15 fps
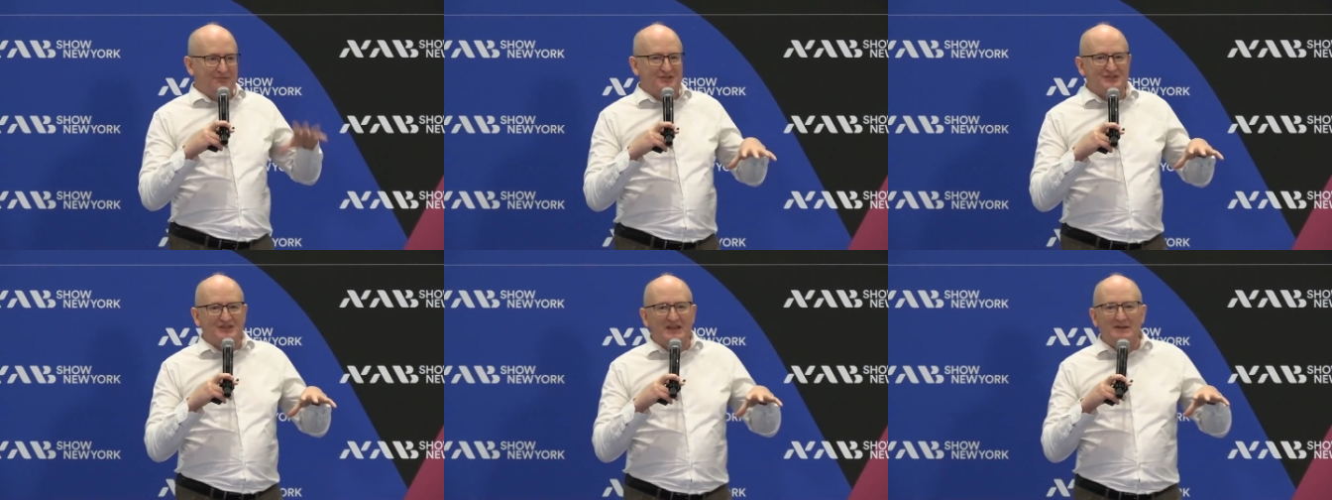
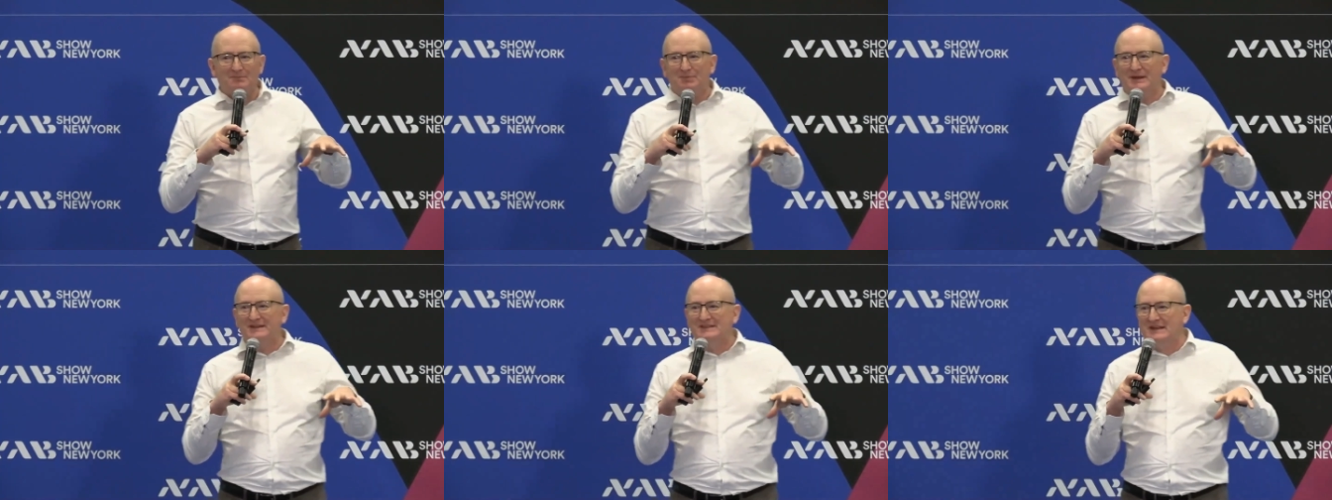
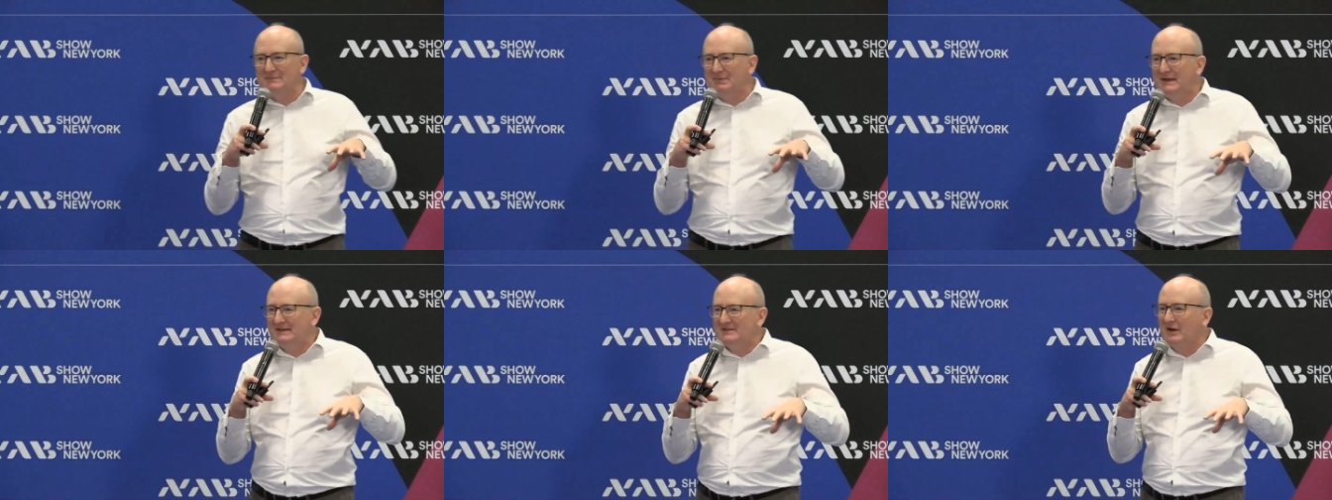pristine
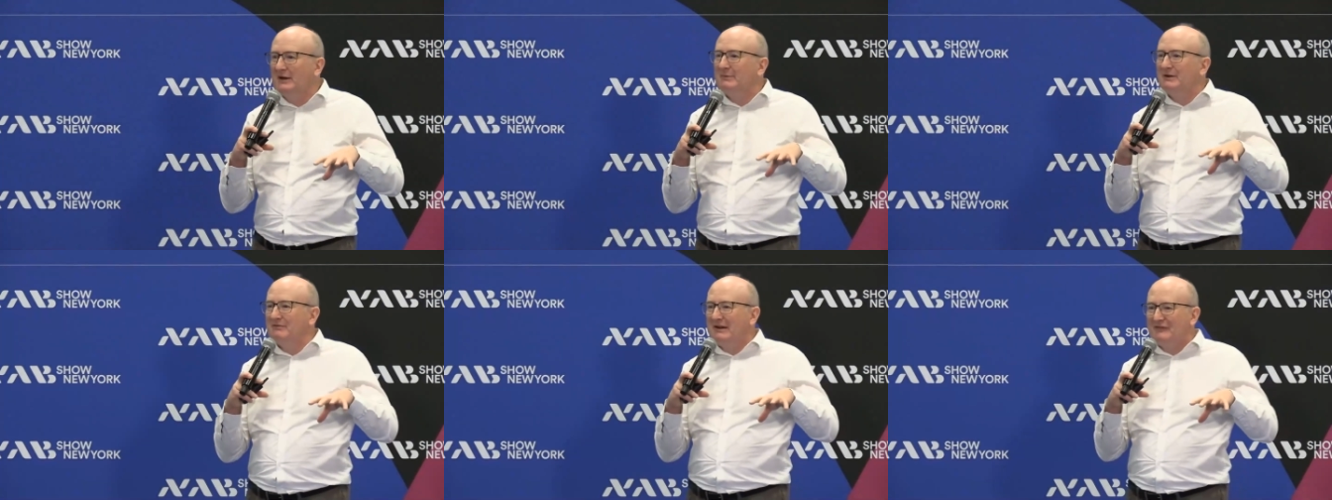PTP
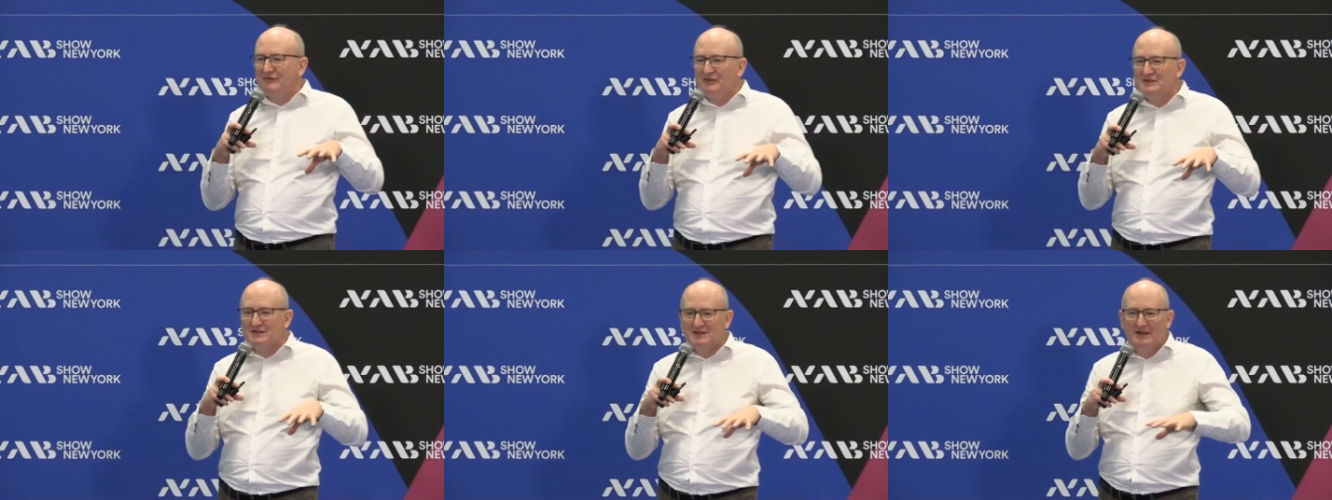timing
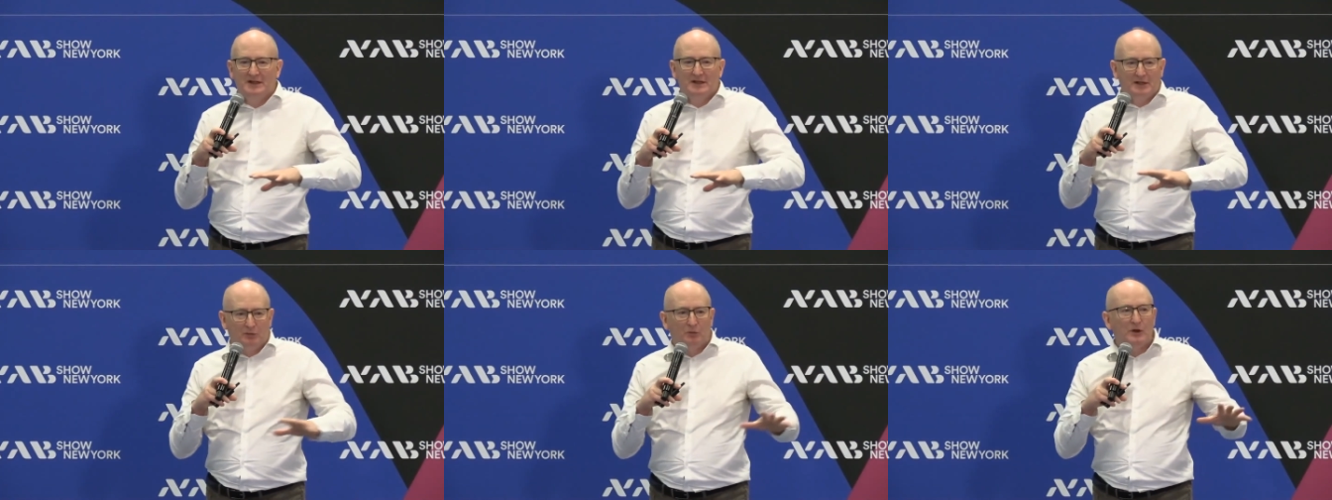reference,
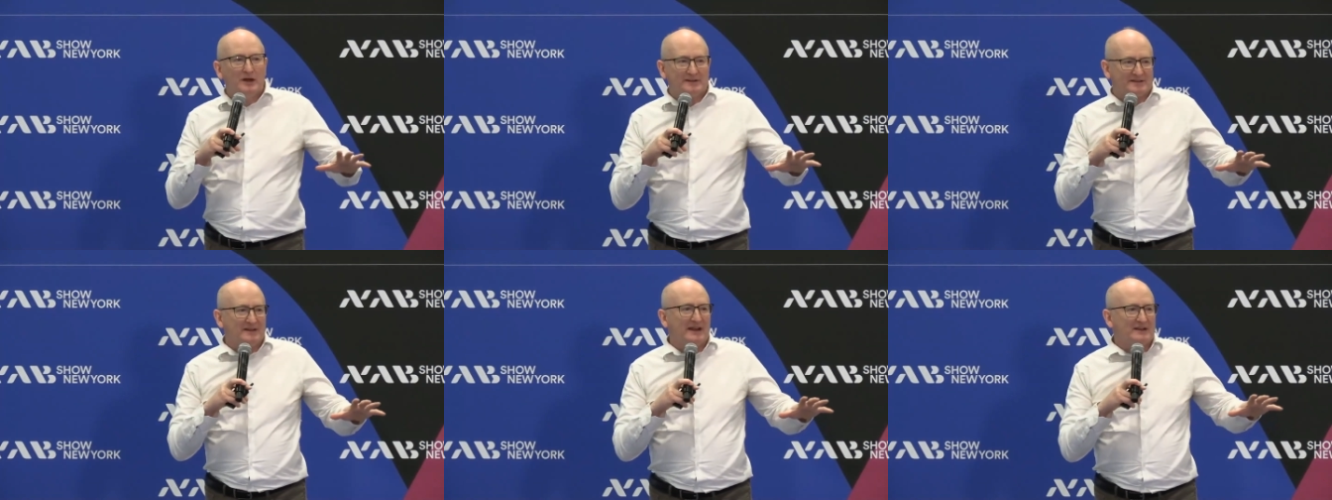
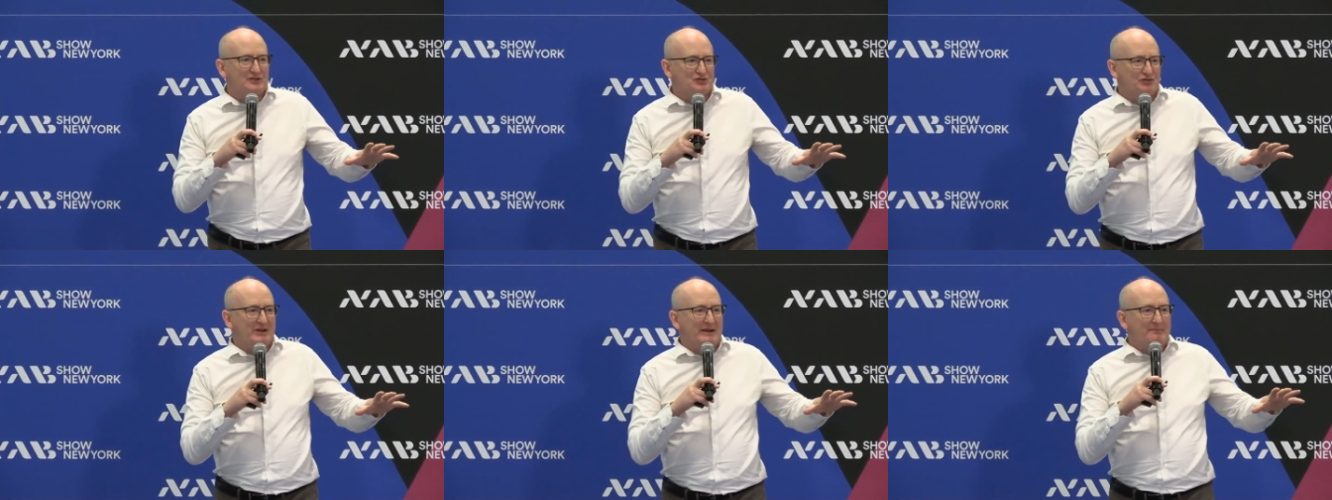works like
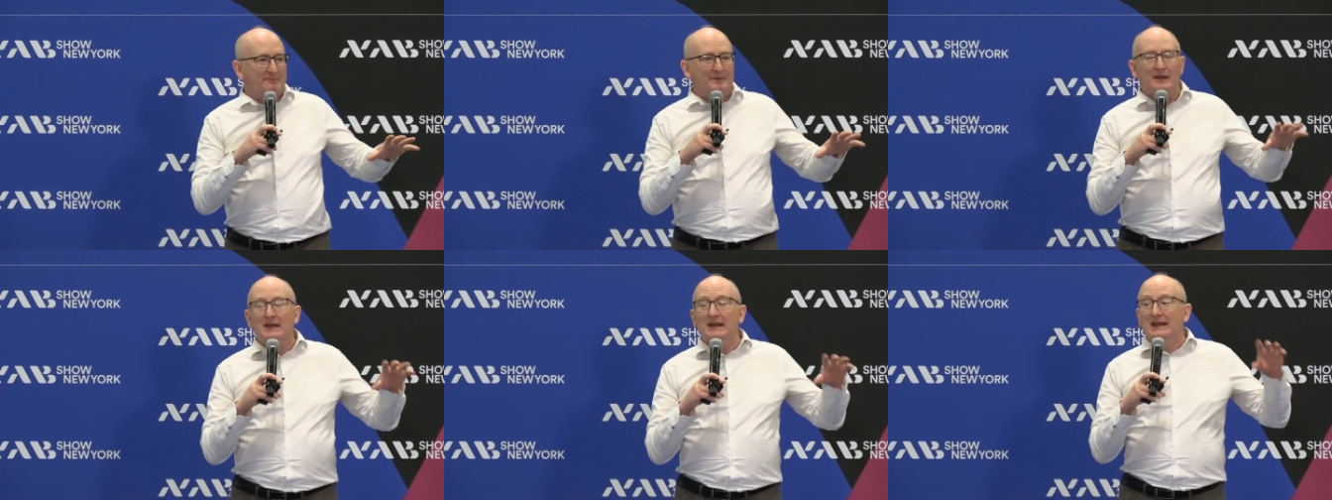a dream.